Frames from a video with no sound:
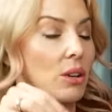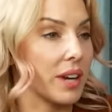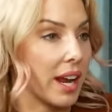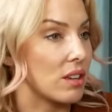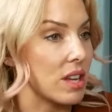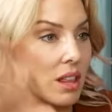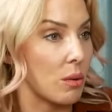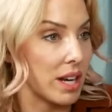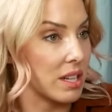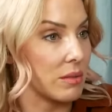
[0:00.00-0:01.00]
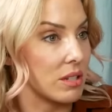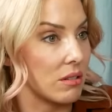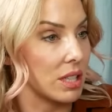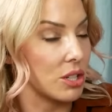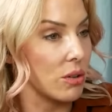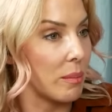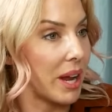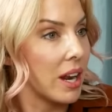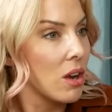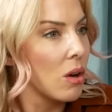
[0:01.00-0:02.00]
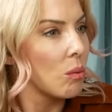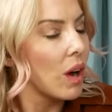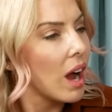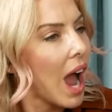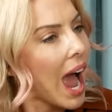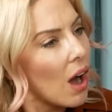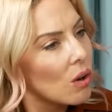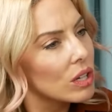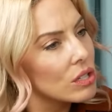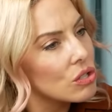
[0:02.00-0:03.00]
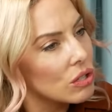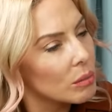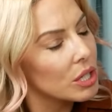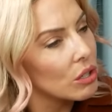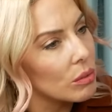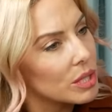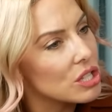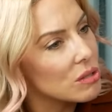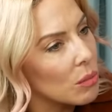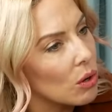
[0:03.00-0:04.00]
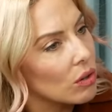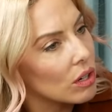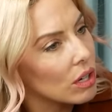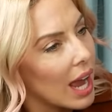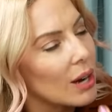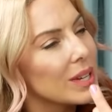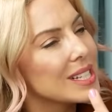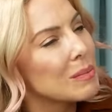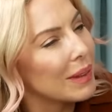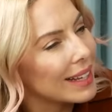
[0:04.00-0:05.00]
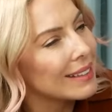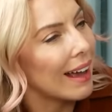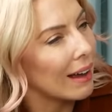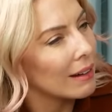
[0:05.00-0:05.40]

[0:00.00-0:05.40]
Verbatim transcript: nails. Otherwise, I would totally do it. But how can so many humans smoke? How do we explain that?